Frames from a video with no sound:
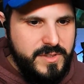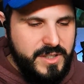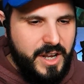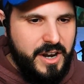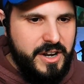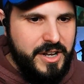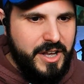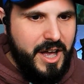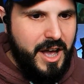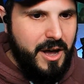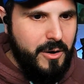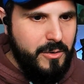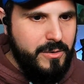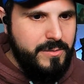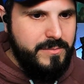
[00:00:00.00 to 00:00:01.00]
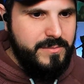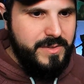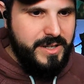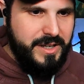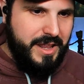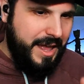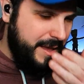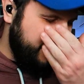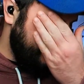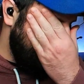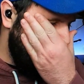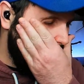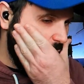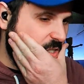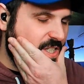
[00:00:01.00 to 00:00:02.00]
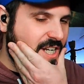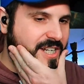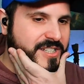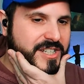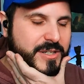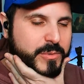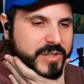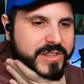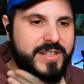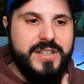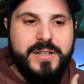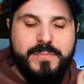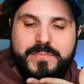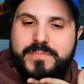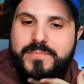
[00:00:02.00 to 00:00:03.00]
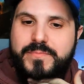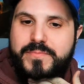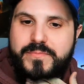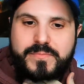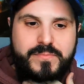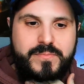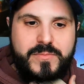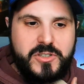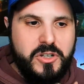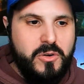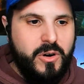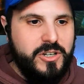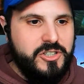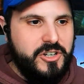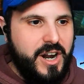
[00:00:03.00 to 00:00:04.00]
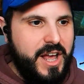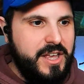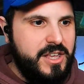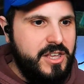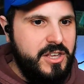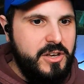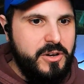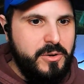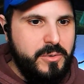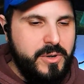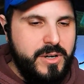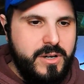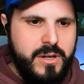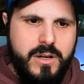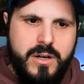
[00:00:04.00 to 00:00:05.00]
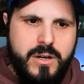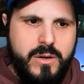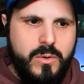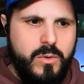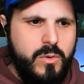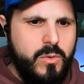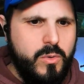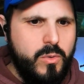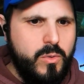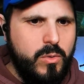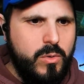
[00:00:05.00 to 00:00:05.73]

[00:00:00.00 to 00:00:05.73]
There you go. Look at that again, Jesse with the 200 IQ. Ooh.